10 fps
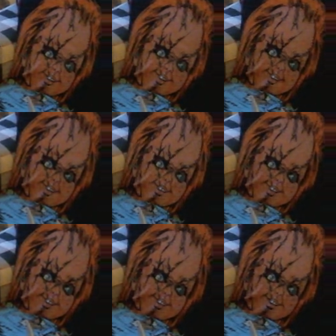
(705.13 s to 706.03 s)

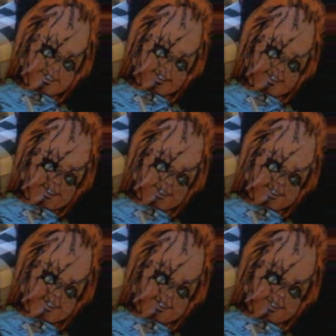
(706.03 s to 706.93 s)

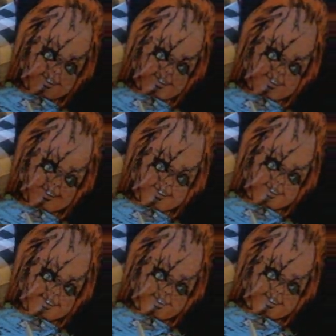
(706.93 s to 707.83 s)

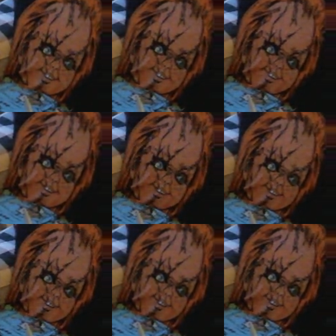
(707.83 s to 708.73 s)

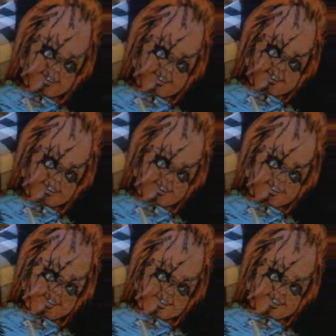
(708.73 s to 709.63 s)

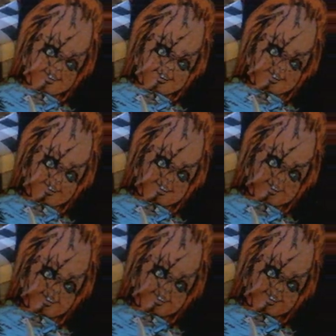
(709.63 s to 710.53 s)

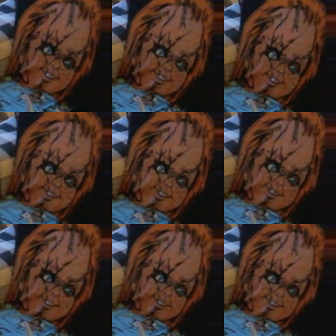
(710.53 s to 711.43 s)

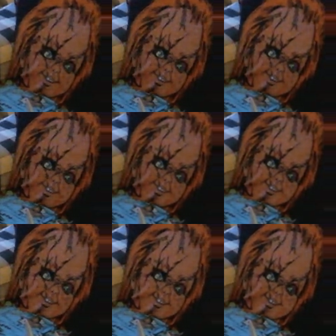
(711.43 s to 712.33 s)

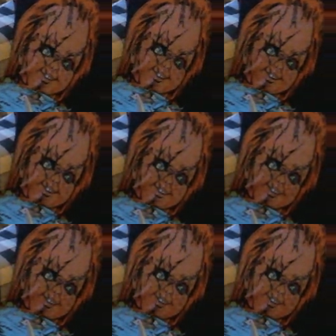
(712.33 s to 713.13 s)
(silent)